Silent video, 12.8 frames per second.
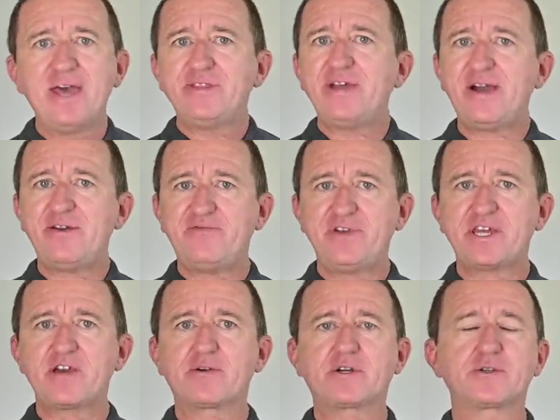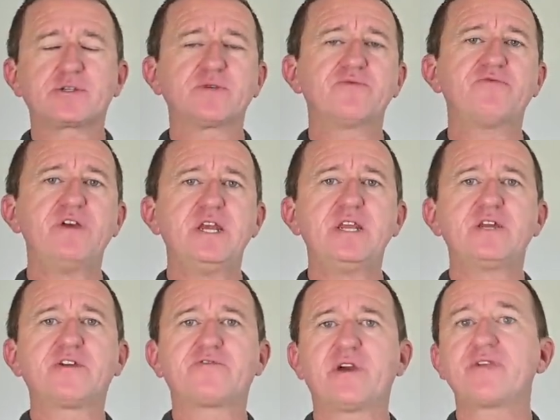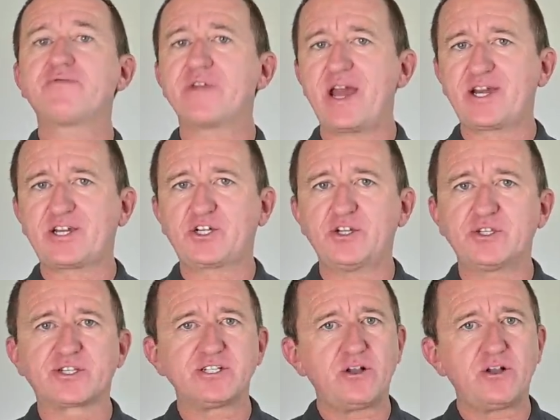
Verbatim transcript: That video got some really great reactions,